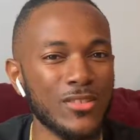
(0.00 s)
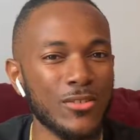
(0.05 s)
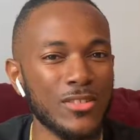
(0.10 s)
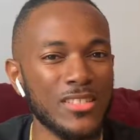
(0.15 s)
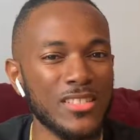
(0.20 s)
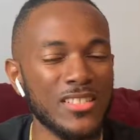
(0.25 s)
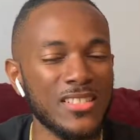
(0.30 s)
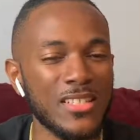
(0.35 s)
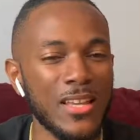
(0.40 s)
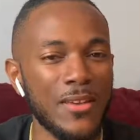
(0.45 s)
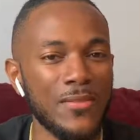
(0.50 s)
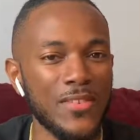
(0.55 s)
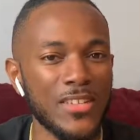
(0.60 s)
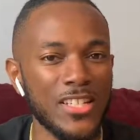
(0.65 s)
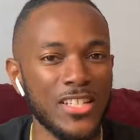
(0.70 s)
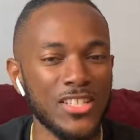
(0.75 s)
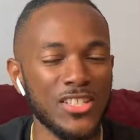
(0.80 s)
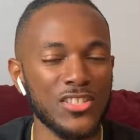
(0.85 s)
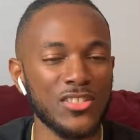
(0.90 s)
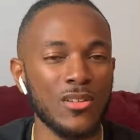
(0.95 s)
or
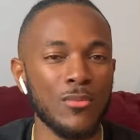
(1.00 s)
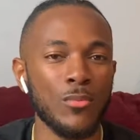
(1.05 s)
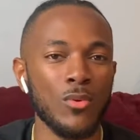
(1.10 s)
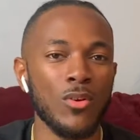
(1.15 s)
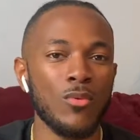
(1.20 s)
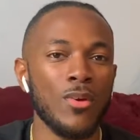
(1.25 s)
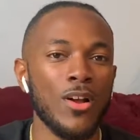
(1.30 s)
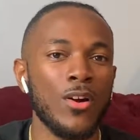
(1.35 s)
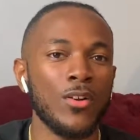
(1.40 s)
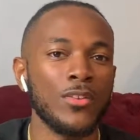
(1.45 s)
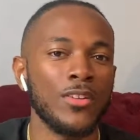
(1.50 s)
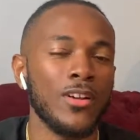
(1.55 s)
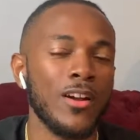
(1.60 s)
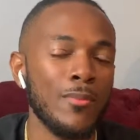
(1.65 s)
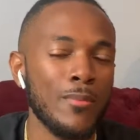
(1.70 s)
7ish, somewhere around there.